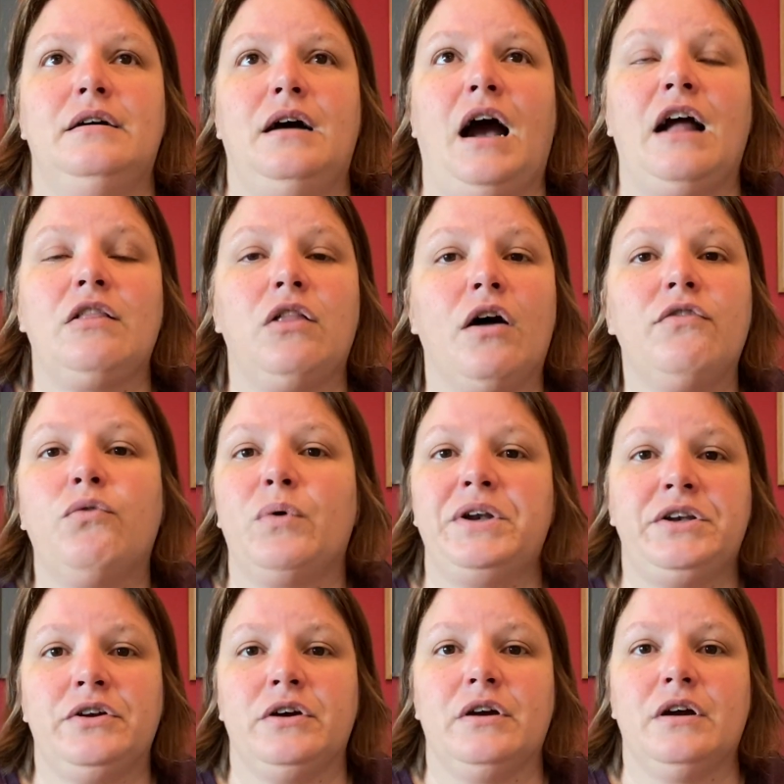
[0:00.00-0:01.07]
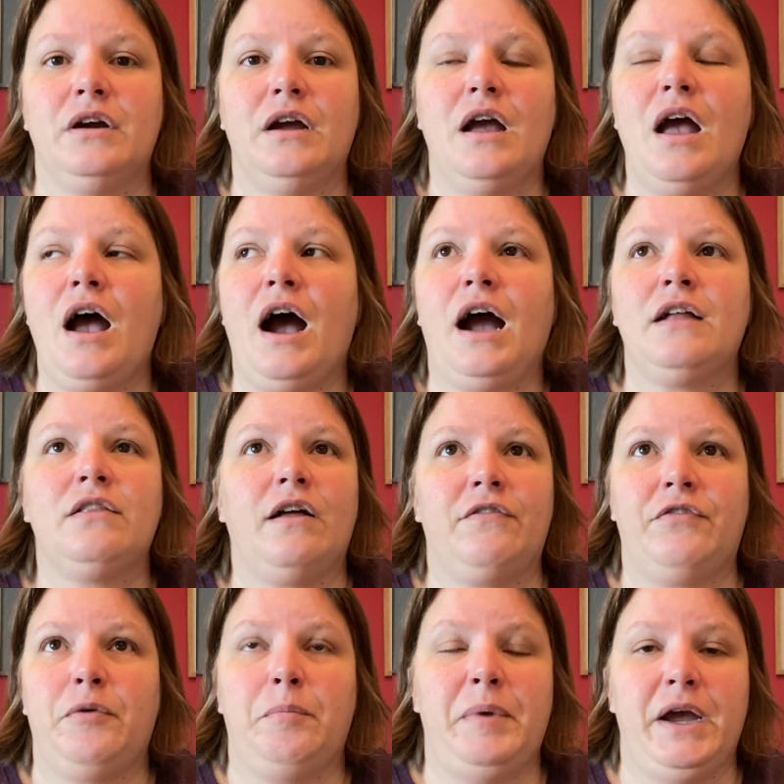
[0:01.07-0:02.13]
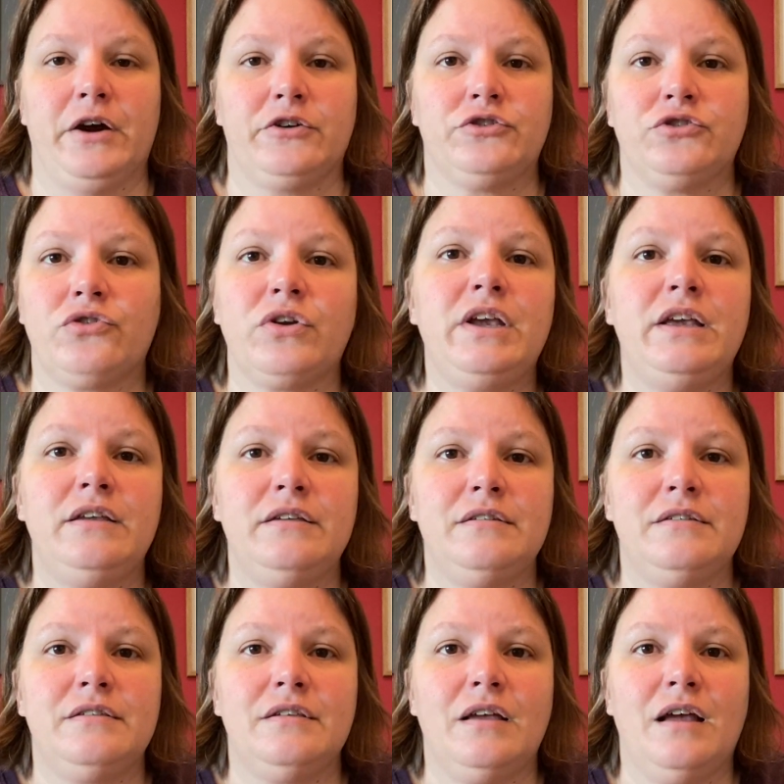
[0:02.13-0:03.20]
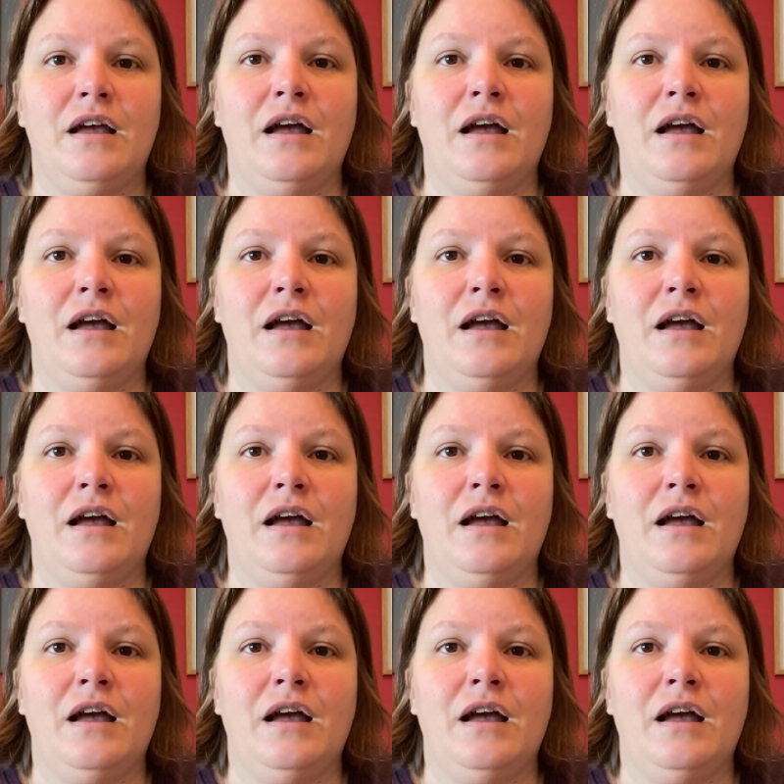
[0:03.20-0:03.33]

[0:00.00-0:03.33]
I love winter. I love the bare trees